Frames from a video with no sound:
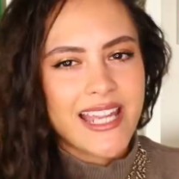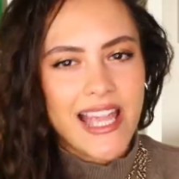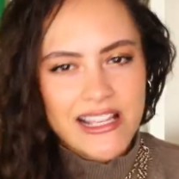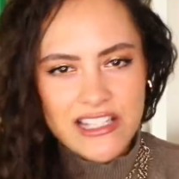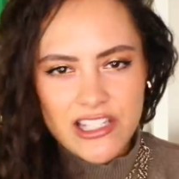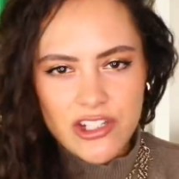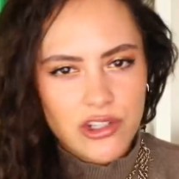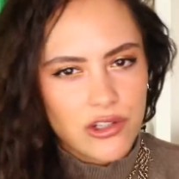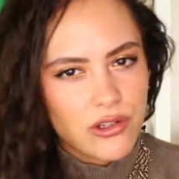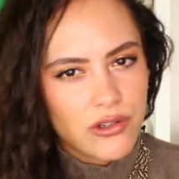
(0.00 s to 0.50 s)

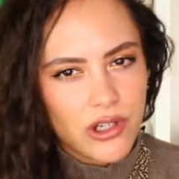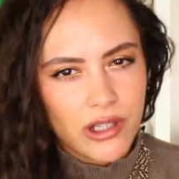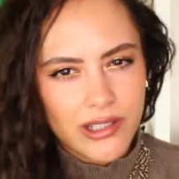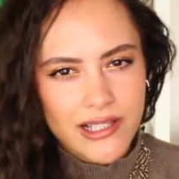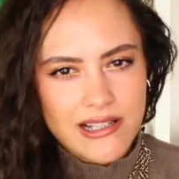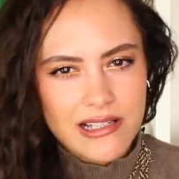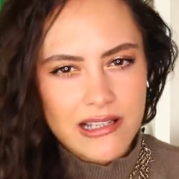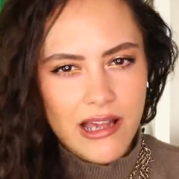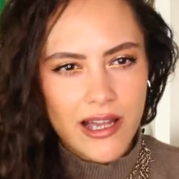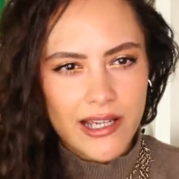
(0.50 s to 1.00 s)
Cassie $2
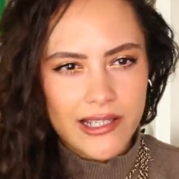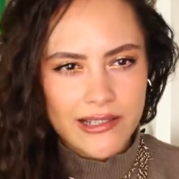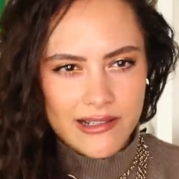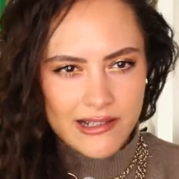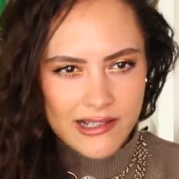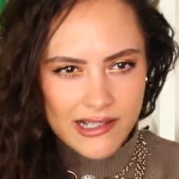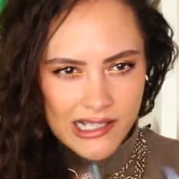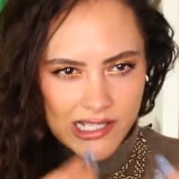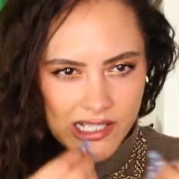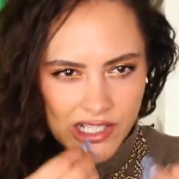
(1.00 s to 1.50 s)
signs
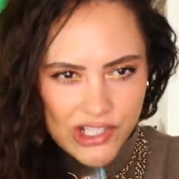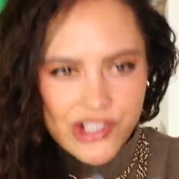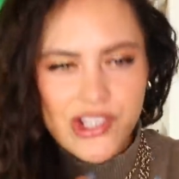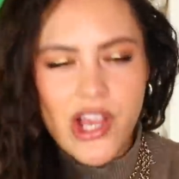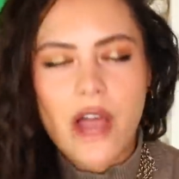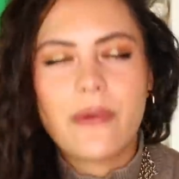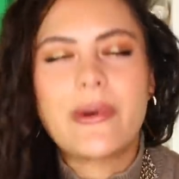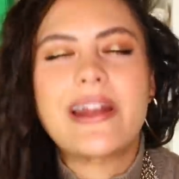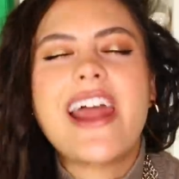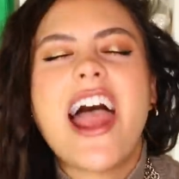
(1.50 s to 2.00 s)

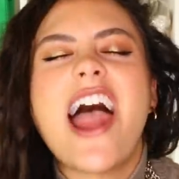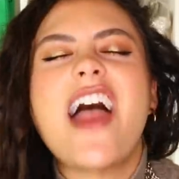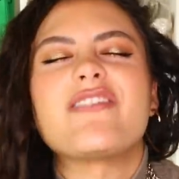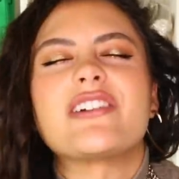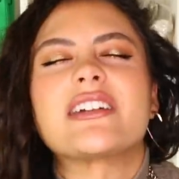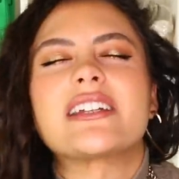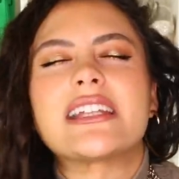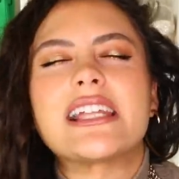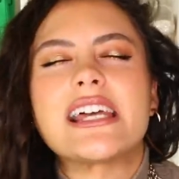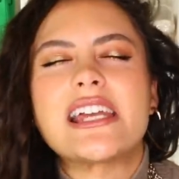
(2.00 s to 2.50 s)
so
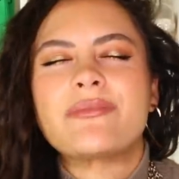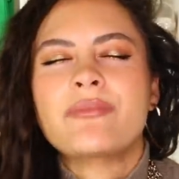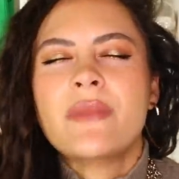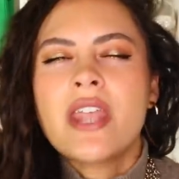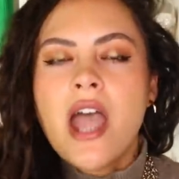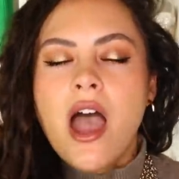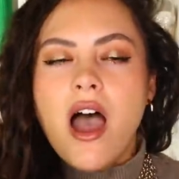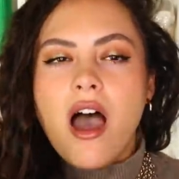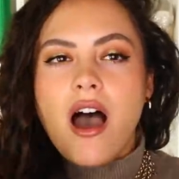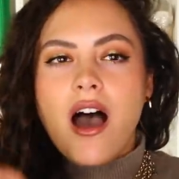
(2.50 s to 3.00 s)
inherently.
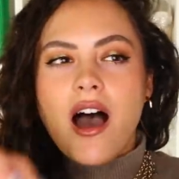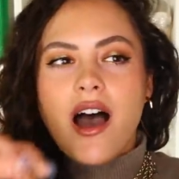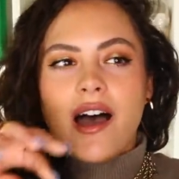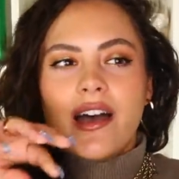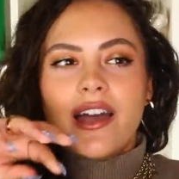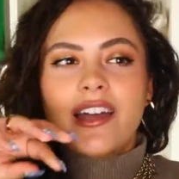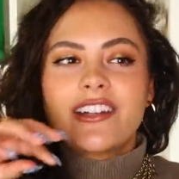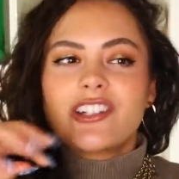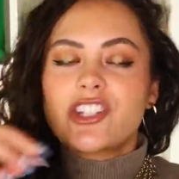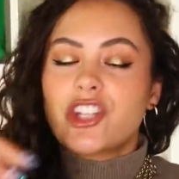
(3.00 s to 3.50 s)

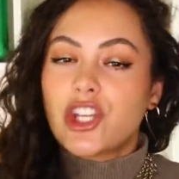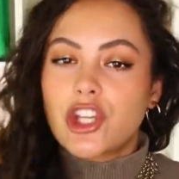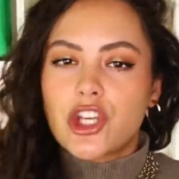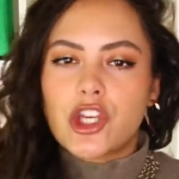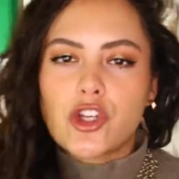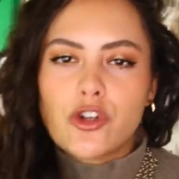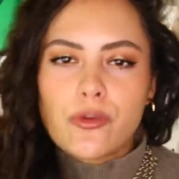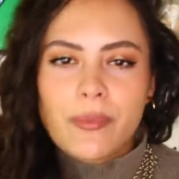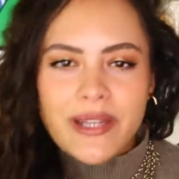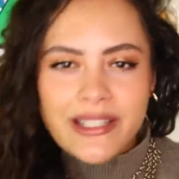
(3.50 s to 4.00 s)

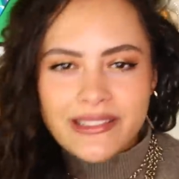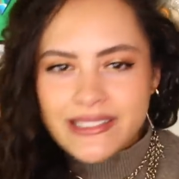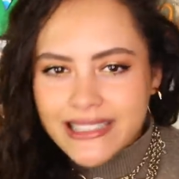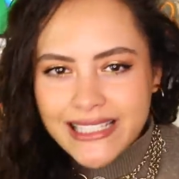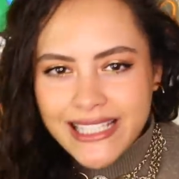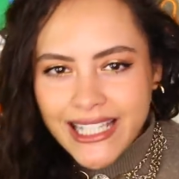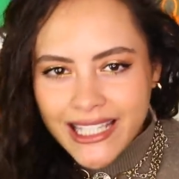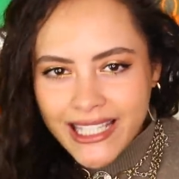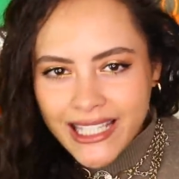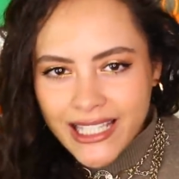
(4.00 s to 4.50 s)
Cuban
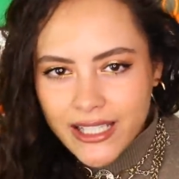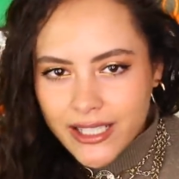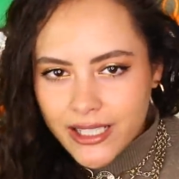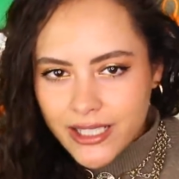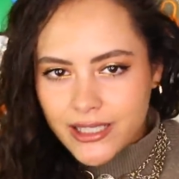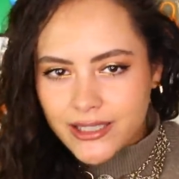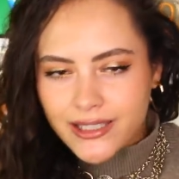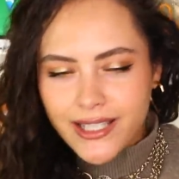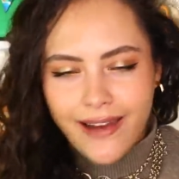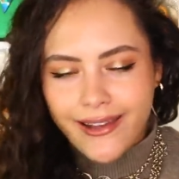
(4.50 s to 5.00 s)
link,
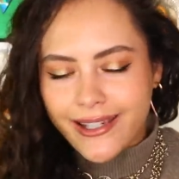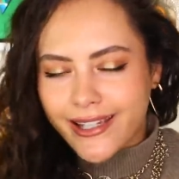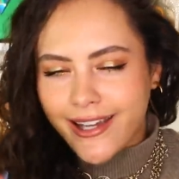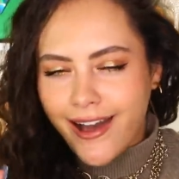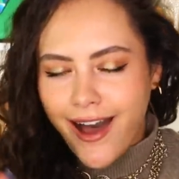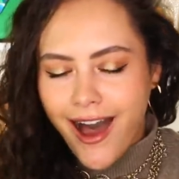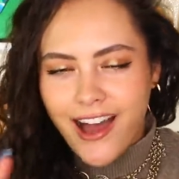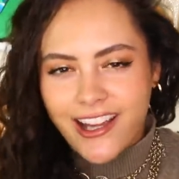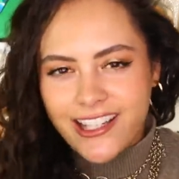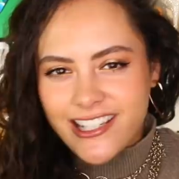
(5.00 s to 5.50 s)
like
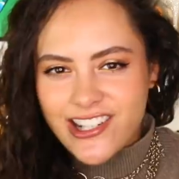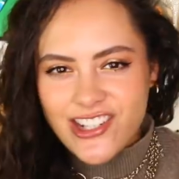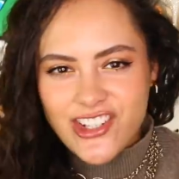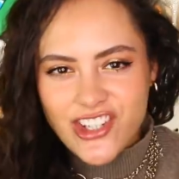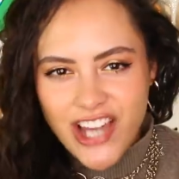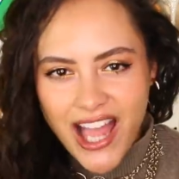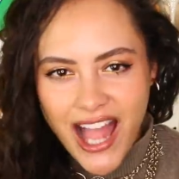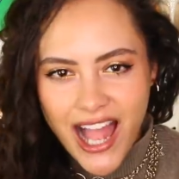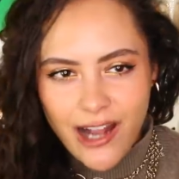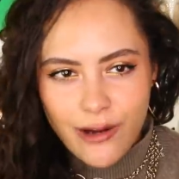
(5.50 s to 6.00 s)
iced
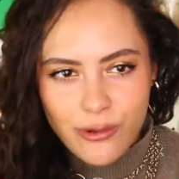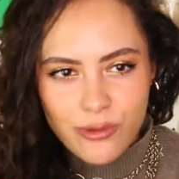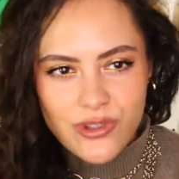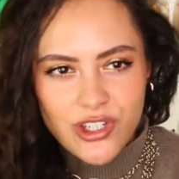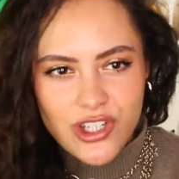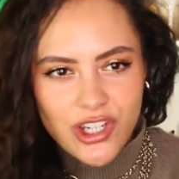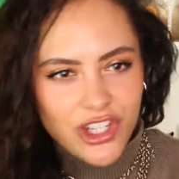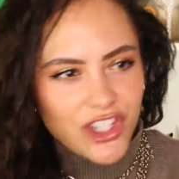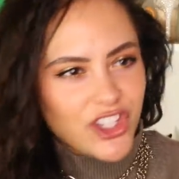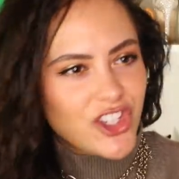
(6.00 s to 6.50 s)

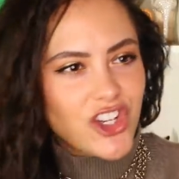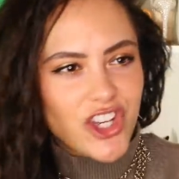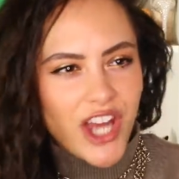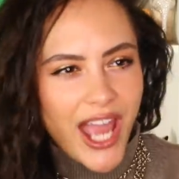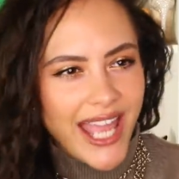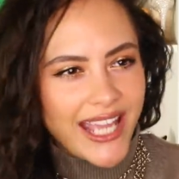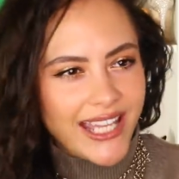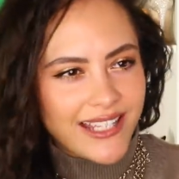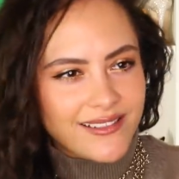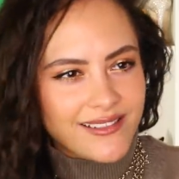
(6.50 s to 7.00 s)
out
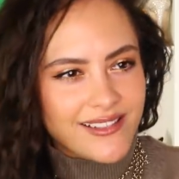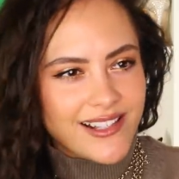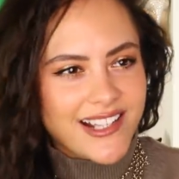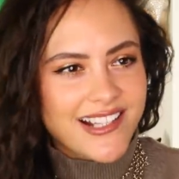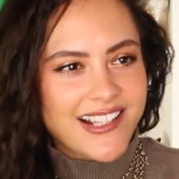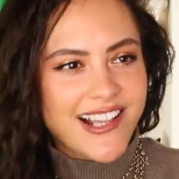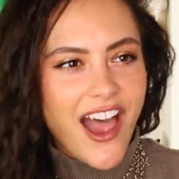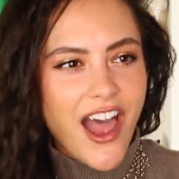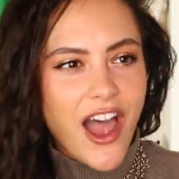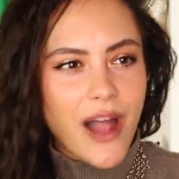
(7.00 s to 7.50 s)

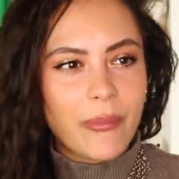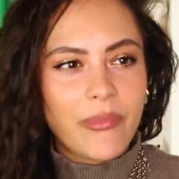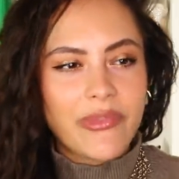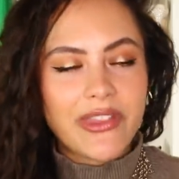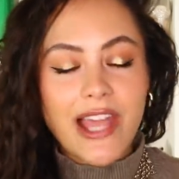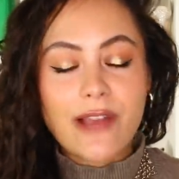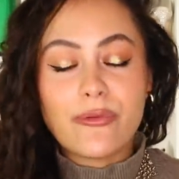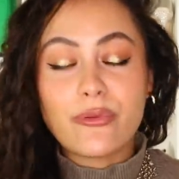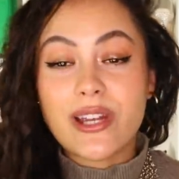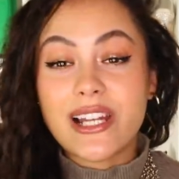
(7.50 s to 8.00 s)
chains.
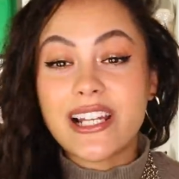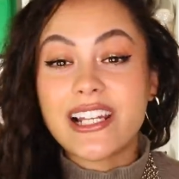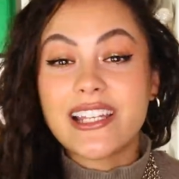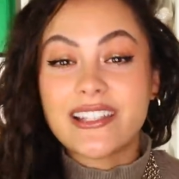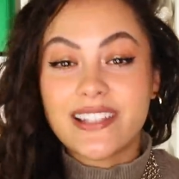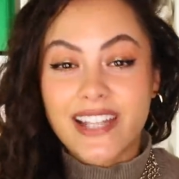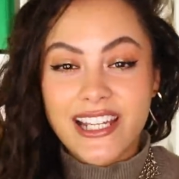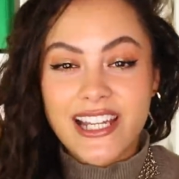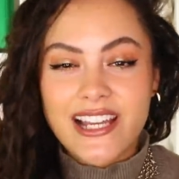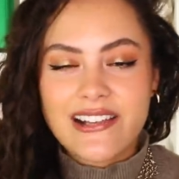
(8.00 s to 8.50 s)
They really,
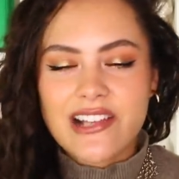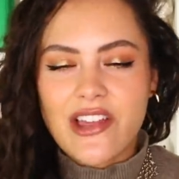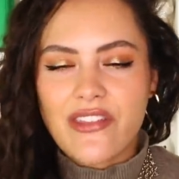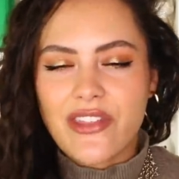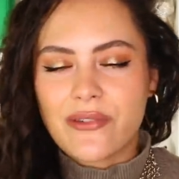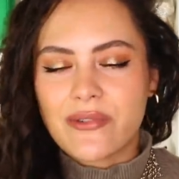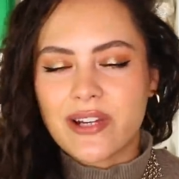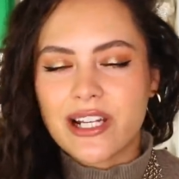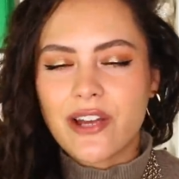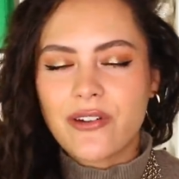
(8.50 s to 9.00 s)
like I said,
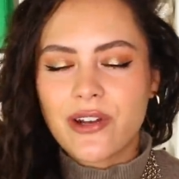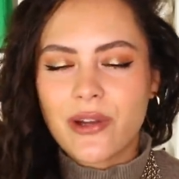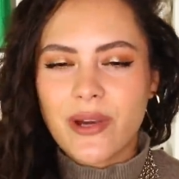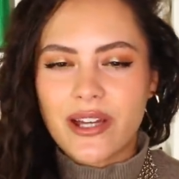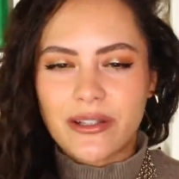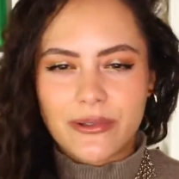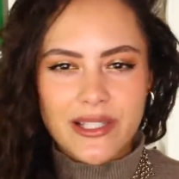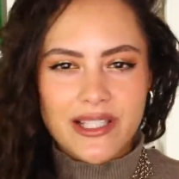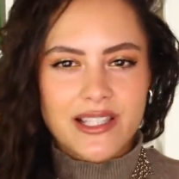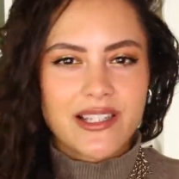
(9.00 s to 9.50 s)
they really only
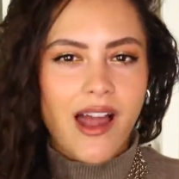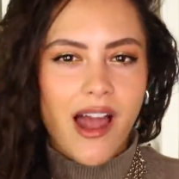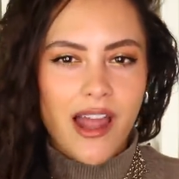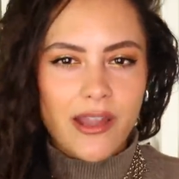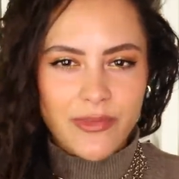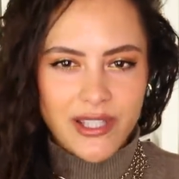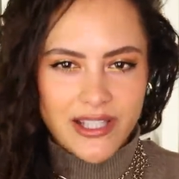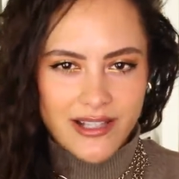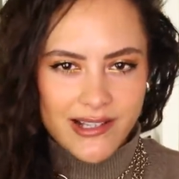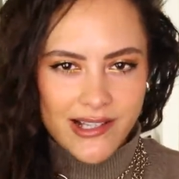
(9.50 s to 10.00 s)
work with
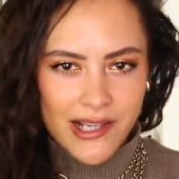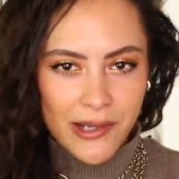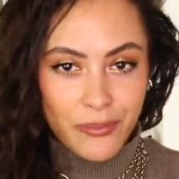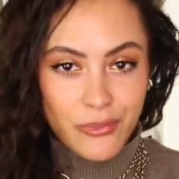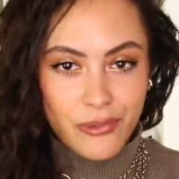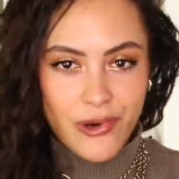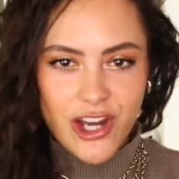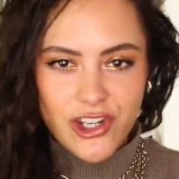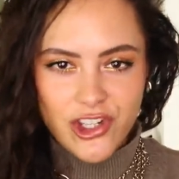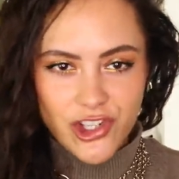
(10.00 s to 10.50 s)
diamonds and
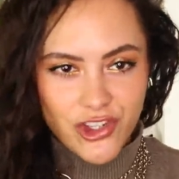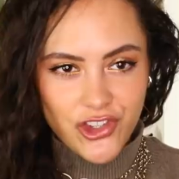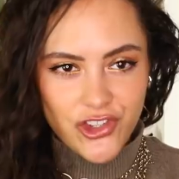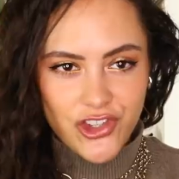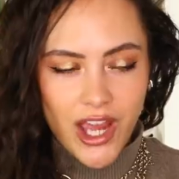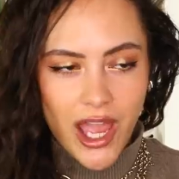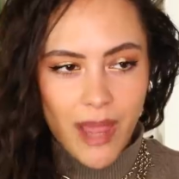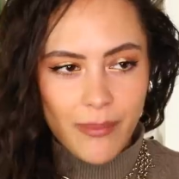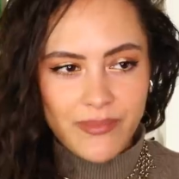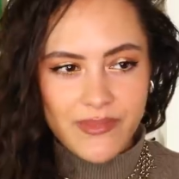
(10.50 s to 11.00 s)
precious
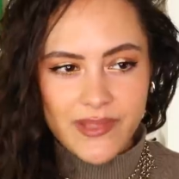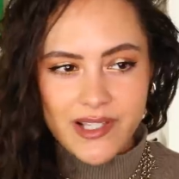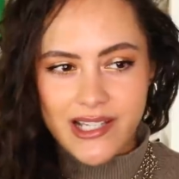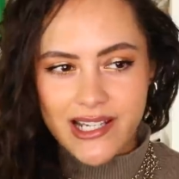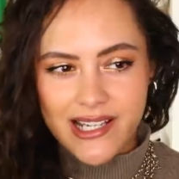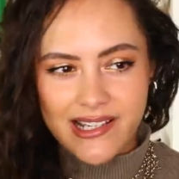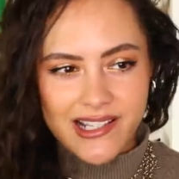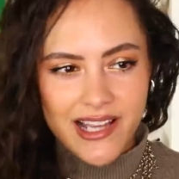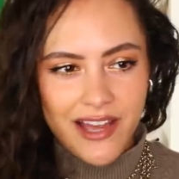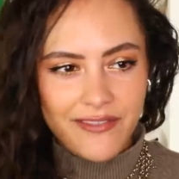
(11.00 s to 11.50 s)
gems, your
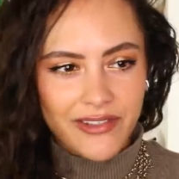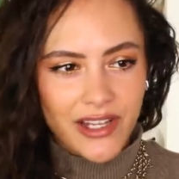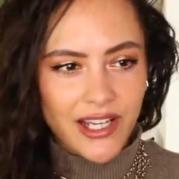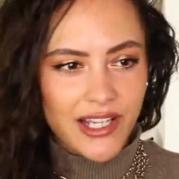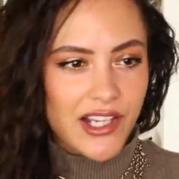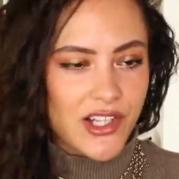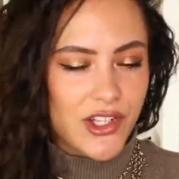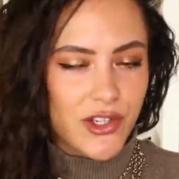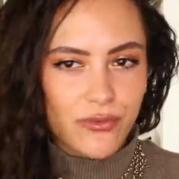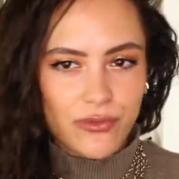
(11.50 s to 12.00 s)

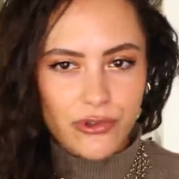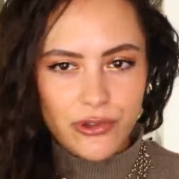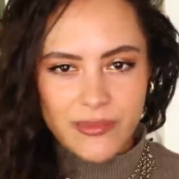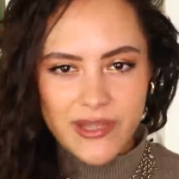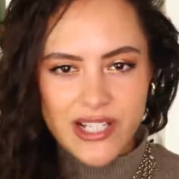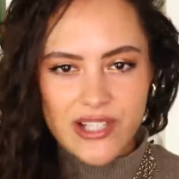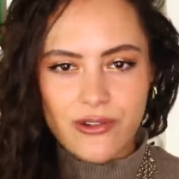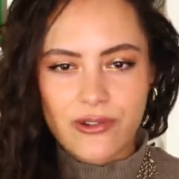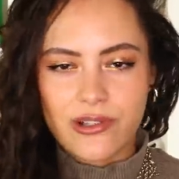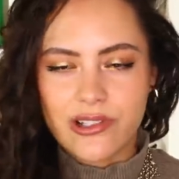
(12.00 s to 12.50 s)
sapphires, your
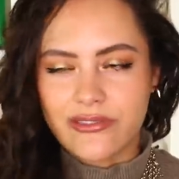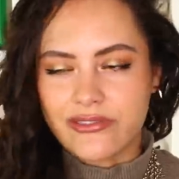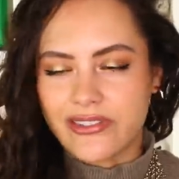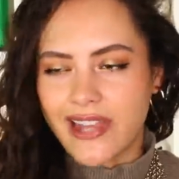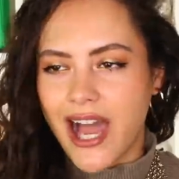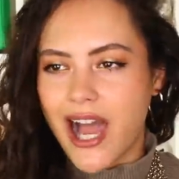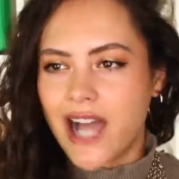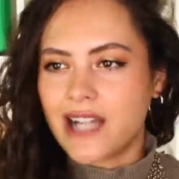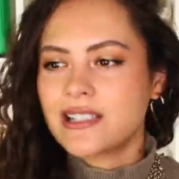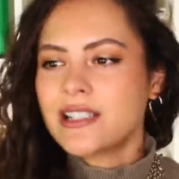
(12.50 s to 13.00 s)
rubies, all of
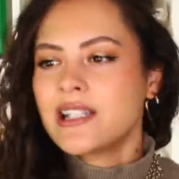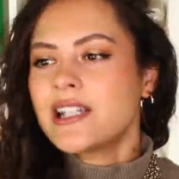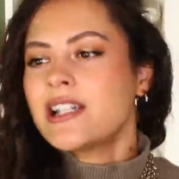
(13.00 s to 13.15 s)
that.